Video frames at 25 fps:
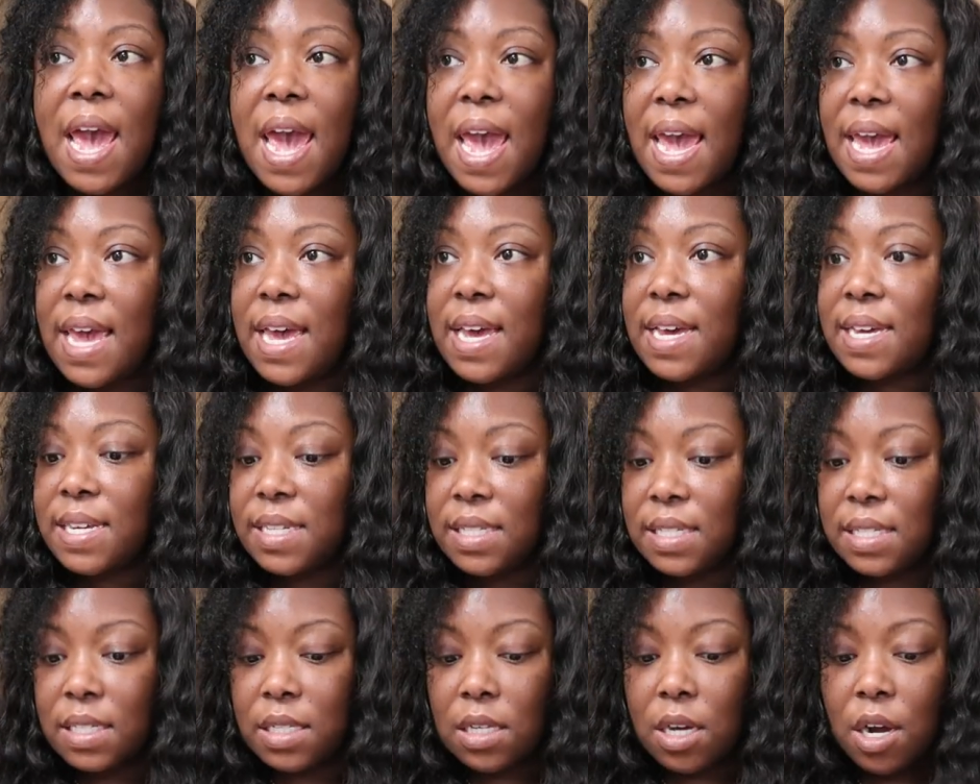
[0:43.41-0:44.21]

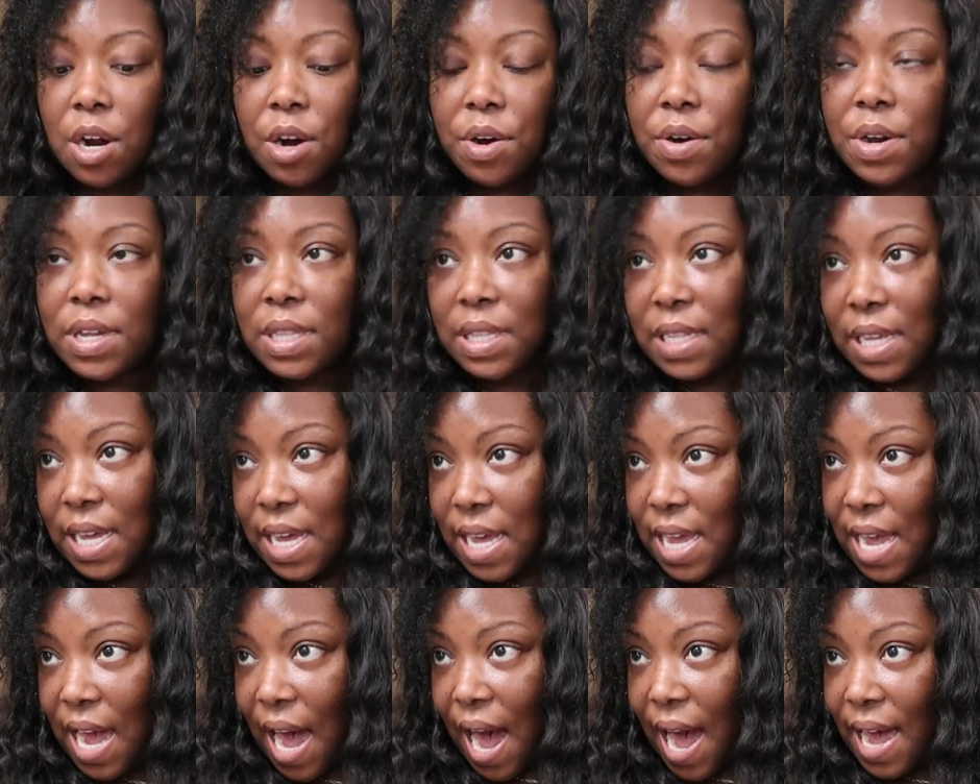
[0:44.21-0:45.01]
And
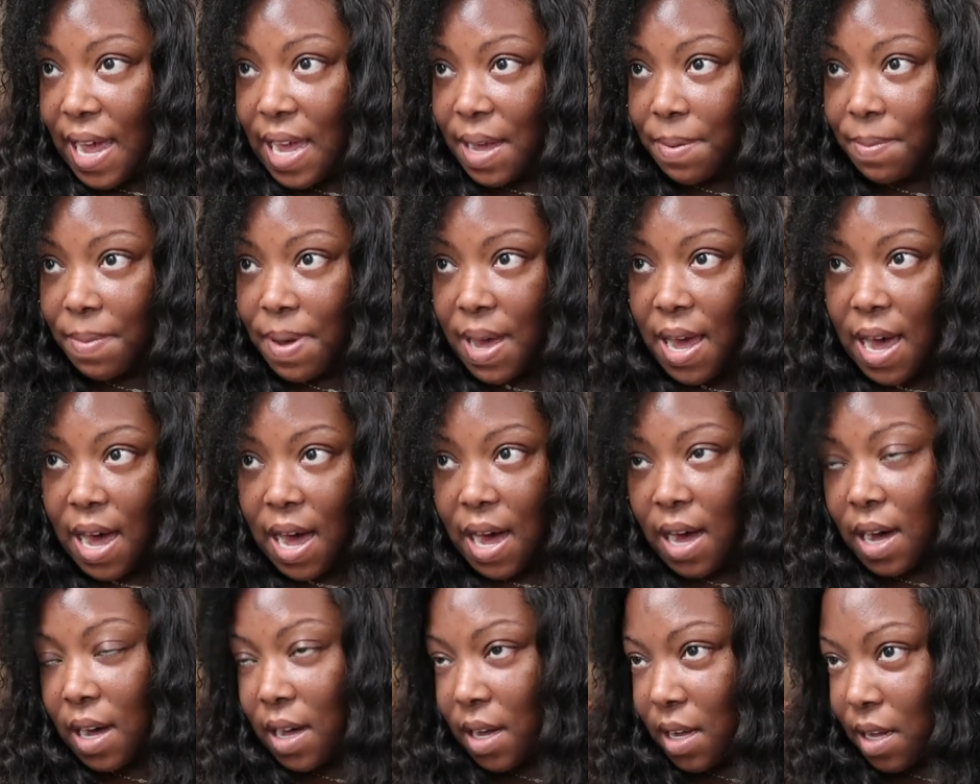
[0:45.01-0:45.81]
currently I am,
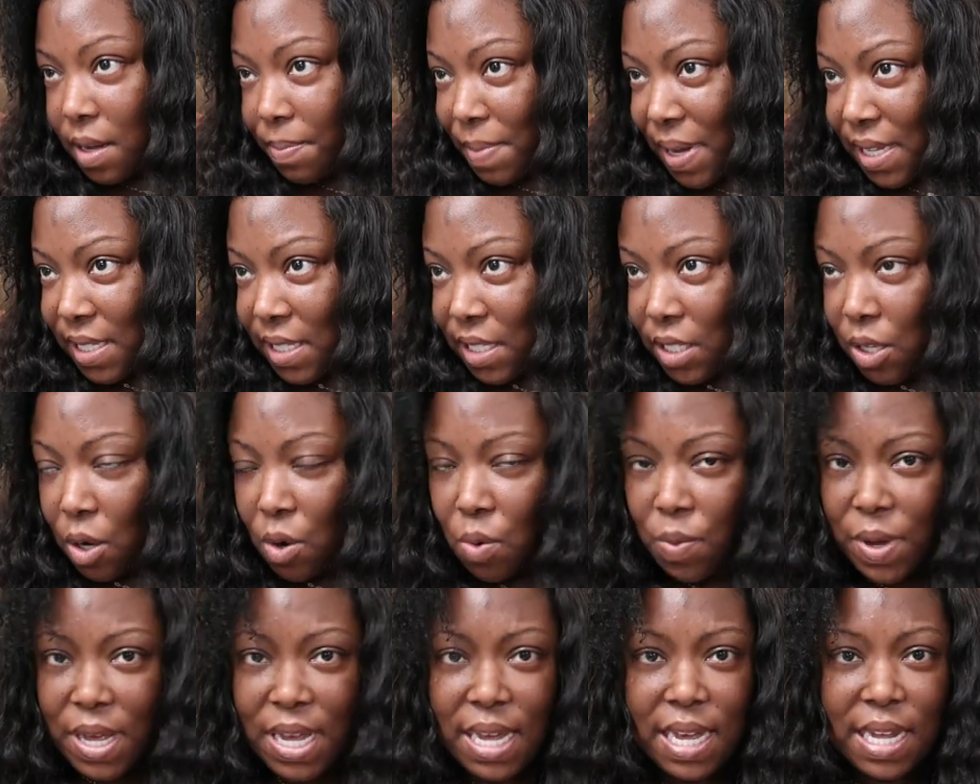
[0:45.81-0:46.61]
uh, my
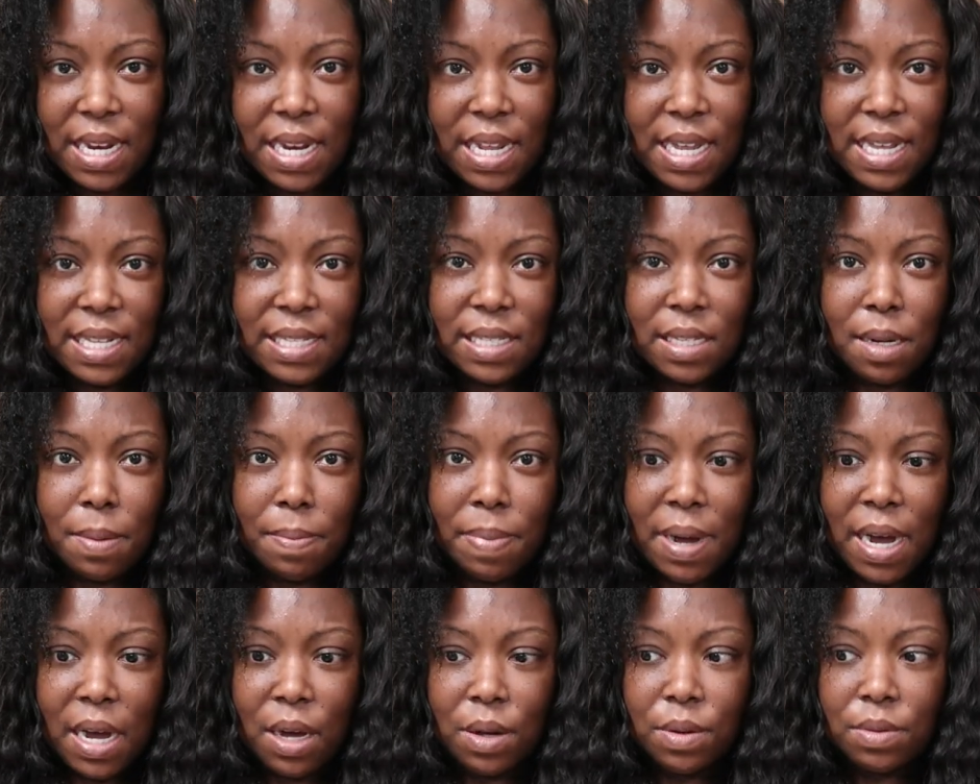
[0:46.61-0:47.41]
sew in is
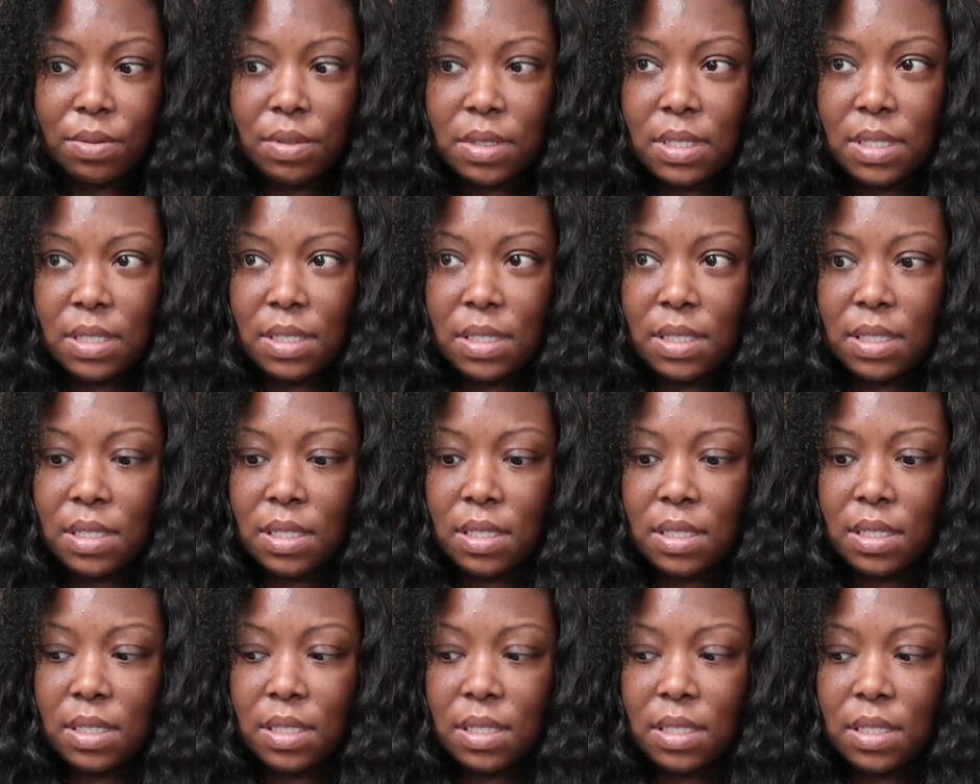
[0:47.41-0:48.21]
about
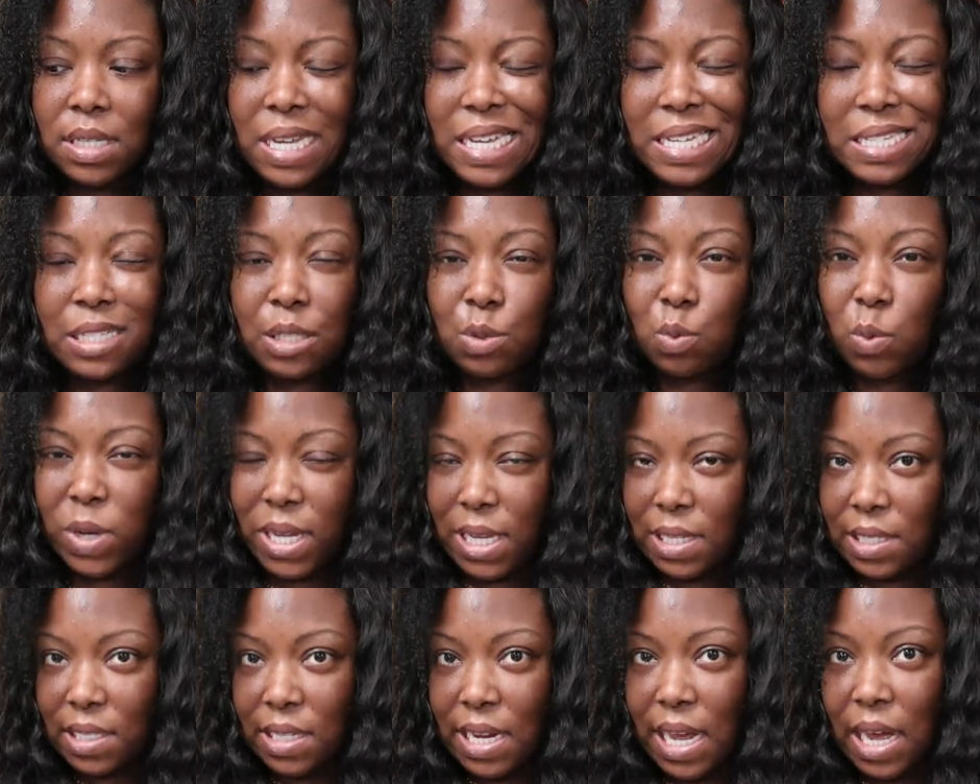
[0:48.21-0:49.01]
six
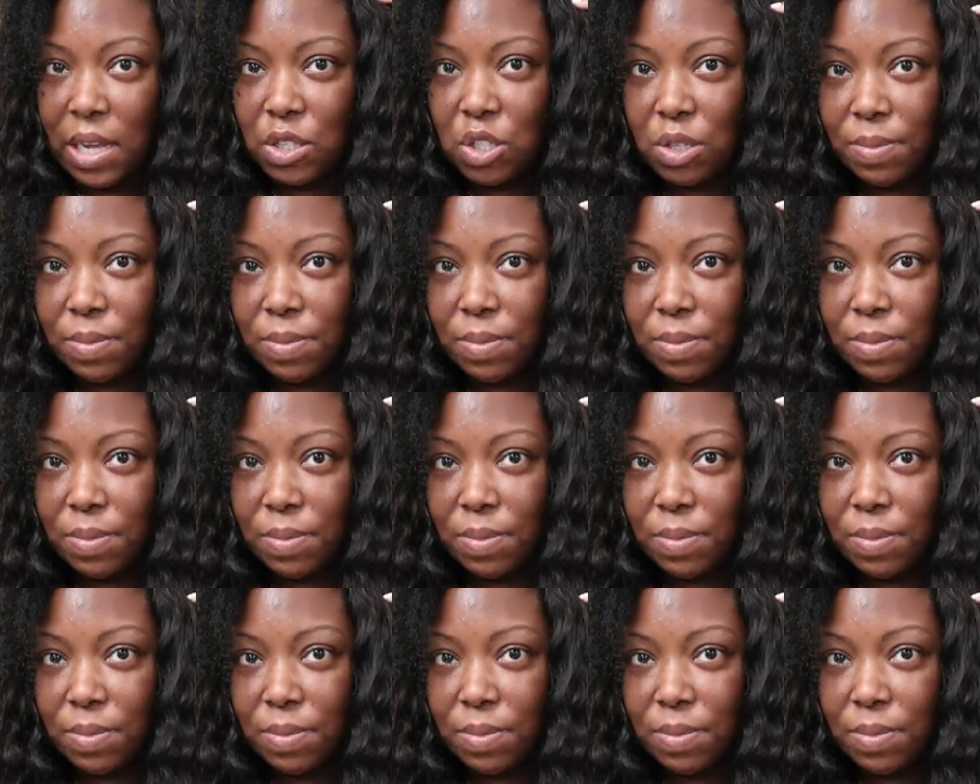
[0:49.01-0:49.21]
weeks now.